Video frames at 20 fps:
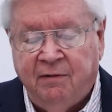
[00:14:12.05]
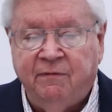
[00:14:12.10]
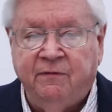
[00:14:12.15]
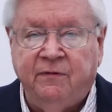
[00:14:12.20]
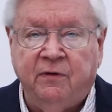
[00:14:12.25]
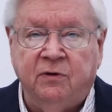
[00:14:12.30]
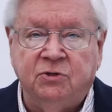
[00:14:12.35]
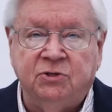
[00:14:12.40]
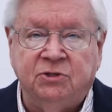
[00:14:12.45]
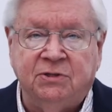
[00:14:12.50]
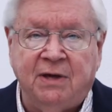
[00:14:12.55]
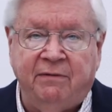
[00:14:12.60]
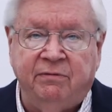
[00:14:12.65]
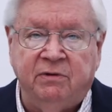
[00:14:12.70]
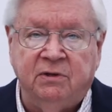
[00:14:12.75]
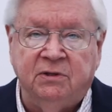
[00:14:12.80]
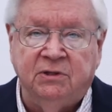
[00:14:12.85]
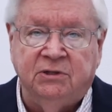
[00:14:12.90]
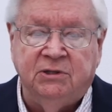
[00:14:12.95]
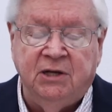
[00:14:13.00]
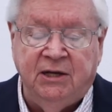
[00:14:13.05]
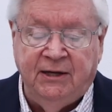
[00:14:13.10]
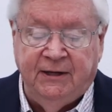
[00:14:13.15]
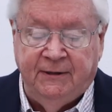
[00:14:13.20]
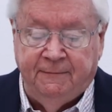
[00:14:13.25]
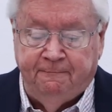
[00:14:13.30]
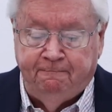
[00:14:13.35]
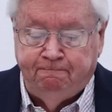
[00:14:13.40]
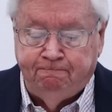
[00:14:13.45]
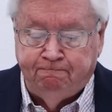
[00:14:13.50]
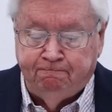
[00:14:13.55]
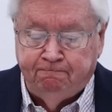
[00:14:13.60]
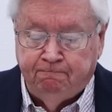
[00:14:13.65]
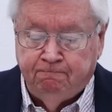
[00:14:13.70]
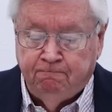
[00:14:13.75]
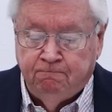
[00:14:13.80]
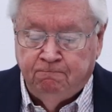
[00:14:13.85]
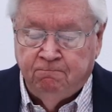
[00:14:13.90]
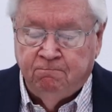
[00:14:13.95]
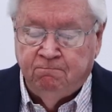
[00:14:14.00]
verse 17.
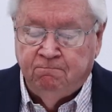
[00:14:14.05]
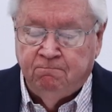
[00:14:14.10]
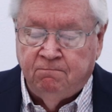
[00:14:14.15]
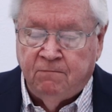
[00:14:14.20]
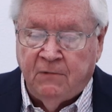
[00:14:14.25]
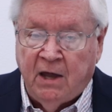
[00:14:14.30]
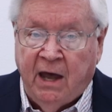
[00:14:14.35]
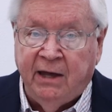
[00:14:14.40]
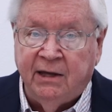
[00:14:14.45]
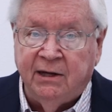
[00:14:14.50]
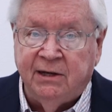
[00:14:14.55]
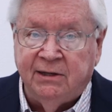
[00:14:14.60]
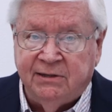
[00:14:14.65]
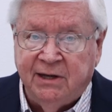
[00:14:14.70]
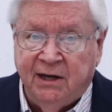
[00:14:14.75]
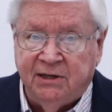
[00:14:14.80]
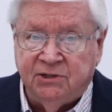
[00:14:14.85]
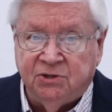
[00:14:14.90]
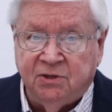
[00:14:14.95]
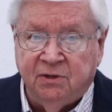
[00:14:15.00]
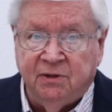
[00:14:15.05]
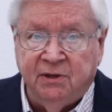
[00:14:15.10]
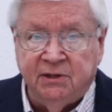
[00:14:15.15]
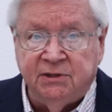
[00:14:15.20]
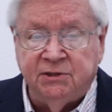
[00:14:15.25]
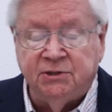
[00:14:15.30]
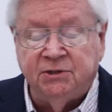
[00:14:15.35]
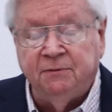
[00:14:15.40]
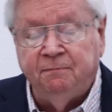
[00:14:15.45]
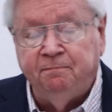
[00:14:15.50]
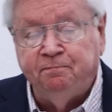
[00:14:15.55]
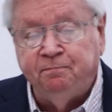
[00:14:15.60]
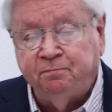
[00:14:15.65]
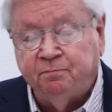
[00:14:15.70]
I can attest to this.